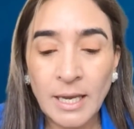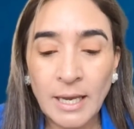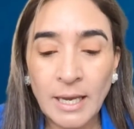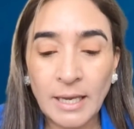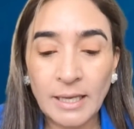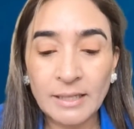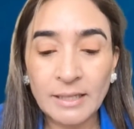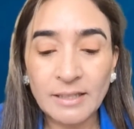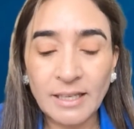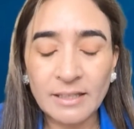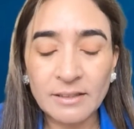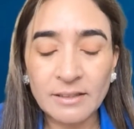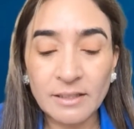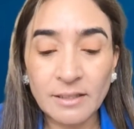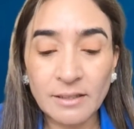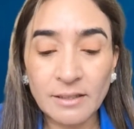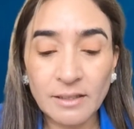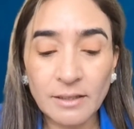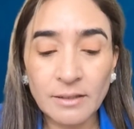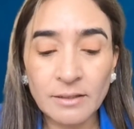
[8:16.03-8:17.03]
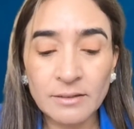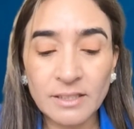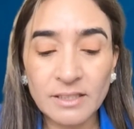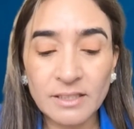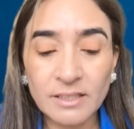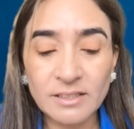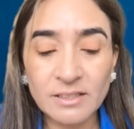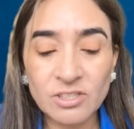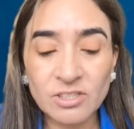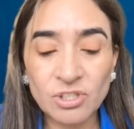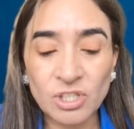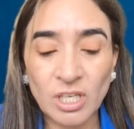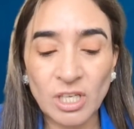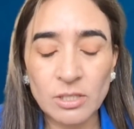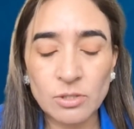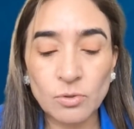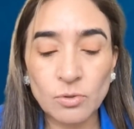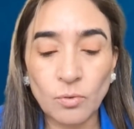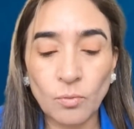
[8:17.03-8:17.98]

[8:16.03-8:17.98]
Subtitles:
In this exchange,